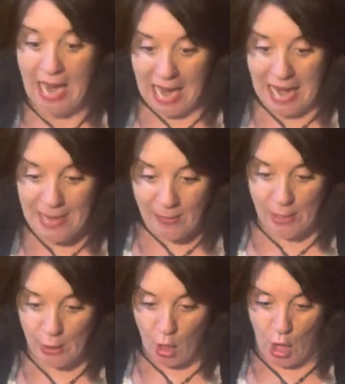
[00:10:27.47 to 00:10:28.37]
I am
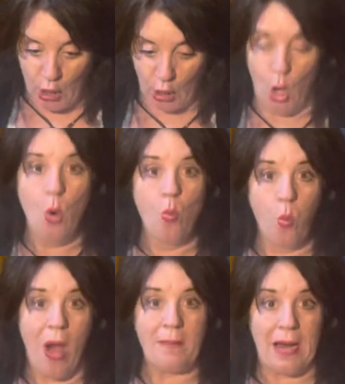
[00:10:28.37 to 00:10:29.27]
here all alone.
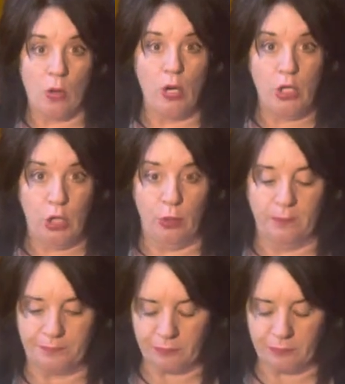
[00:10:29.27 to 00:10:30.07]
What am I going to do?